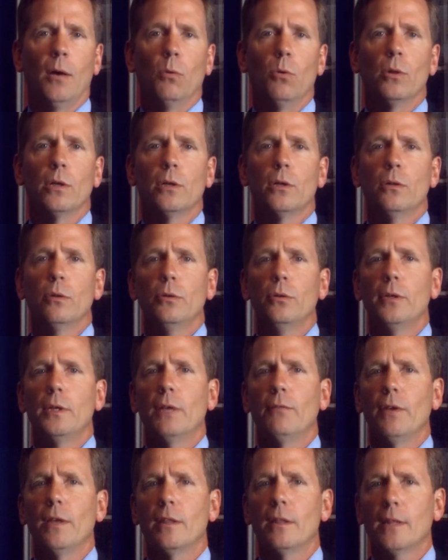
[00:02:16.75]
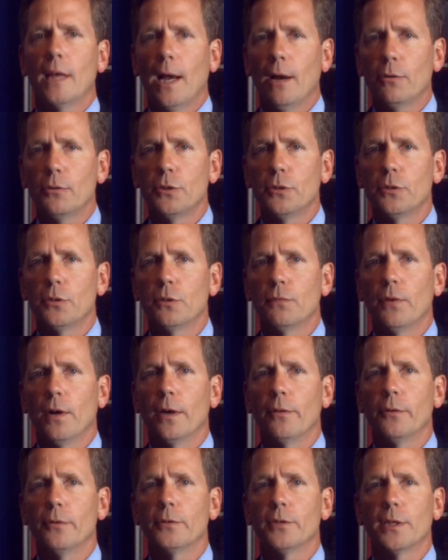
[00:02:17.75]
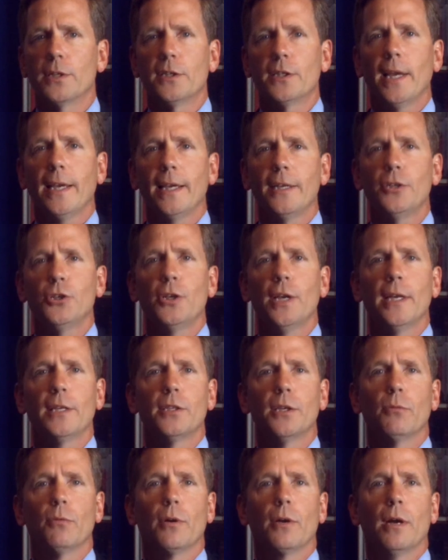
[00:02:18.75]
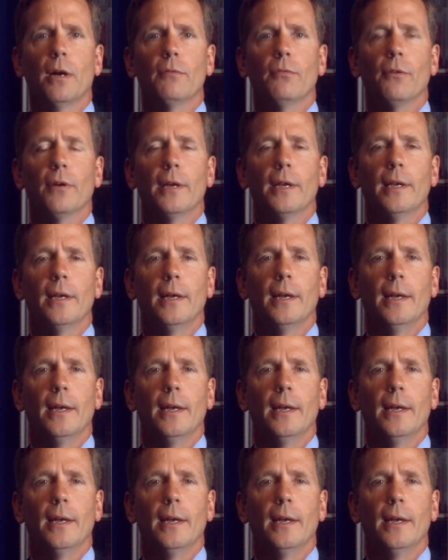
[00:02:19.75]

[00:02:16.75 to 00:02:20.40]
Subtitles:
will include giving thousands of others a second chance at recovery